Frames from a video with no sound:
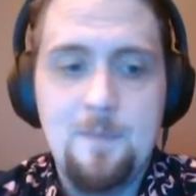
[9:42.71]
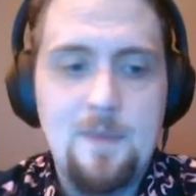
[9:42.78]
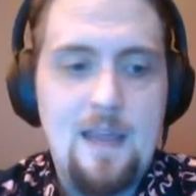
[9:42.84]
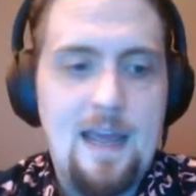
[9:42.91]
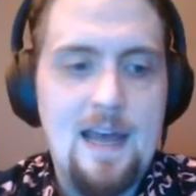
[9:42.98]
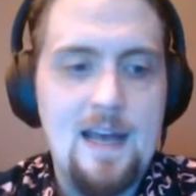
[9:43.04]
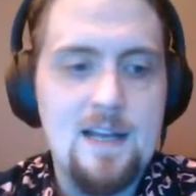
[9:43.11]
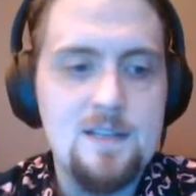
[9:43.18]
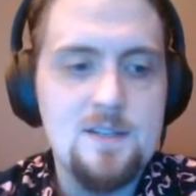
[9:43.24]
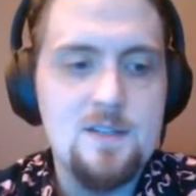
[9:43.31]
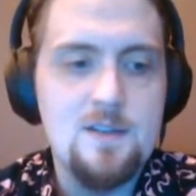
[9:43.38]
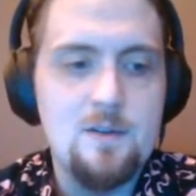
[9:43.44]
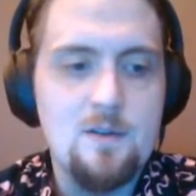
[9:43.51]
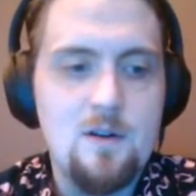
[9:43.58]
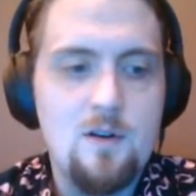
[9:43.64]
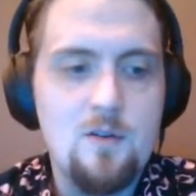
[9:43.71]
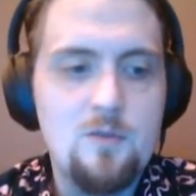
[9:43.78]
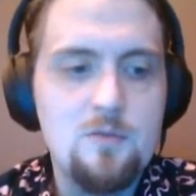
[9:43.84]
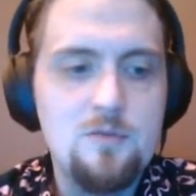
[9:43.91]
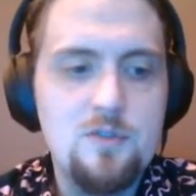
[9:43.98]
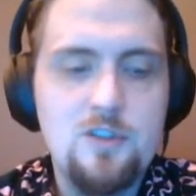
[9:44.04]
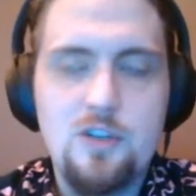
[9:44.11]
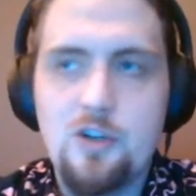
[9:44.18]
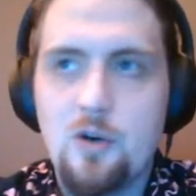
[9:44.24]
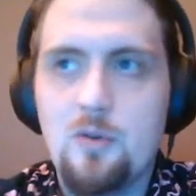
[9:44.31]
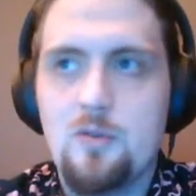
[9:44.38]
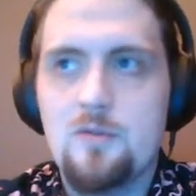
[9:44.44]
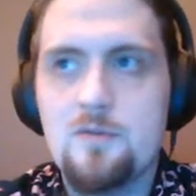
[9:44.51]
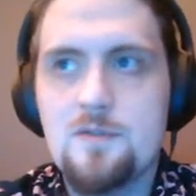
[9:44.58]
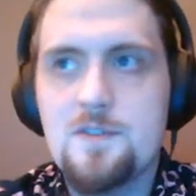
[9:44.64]
has their own
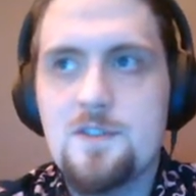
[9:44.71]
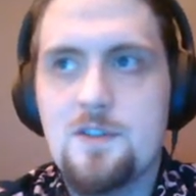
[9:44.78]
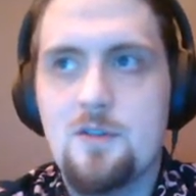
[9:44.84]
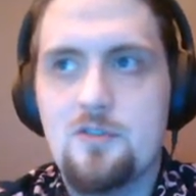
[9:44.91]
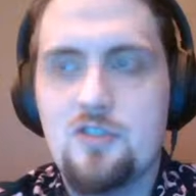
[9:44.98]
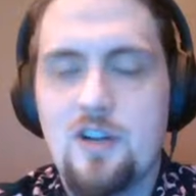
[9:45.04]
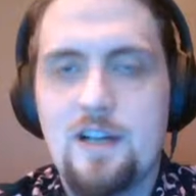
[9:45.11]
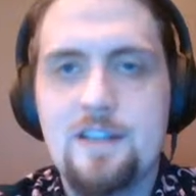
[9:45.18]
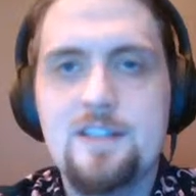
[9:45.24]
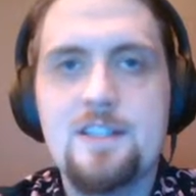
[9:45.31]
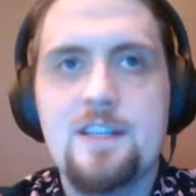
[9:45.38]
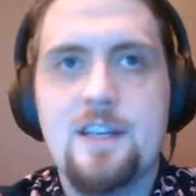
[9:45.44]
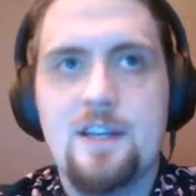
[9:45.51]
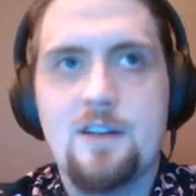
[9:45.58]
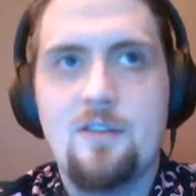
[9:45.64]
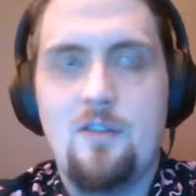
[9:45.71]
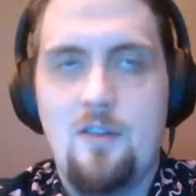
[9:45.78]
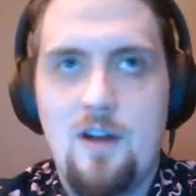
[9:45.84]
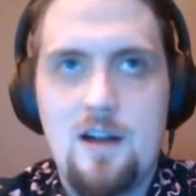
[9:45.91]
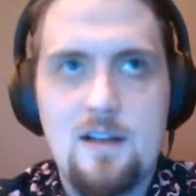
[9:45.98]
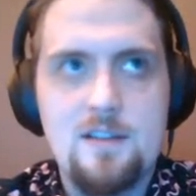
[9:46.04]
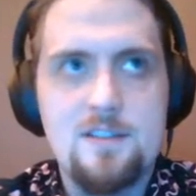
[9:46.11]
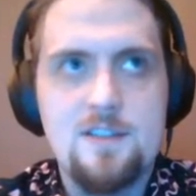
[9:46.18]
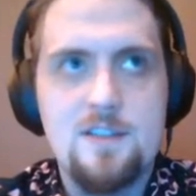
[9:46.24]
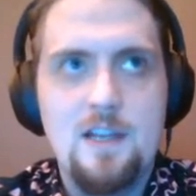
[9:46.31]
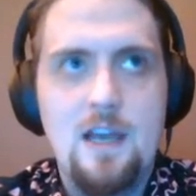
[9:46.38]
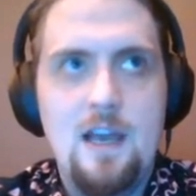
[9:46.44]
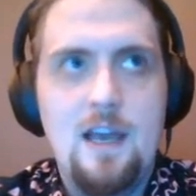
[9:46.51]
goals they're trying to get across,